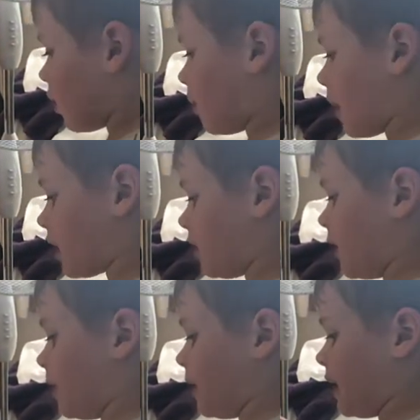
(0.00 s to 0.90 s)
go back to
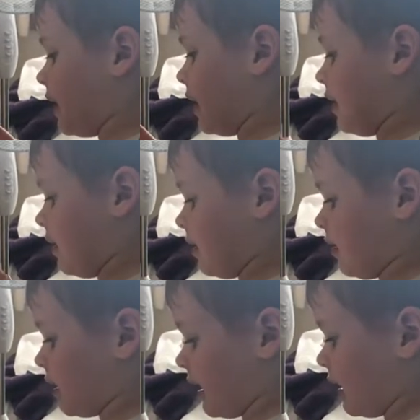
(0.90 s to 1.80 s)
the beginning,
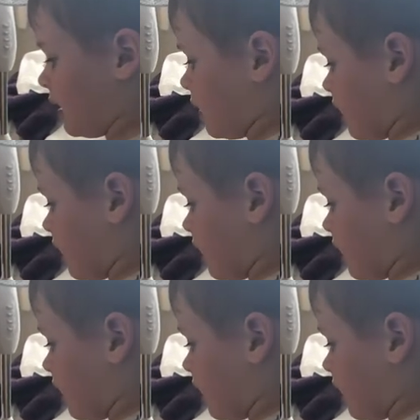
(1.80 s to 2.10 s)
okay?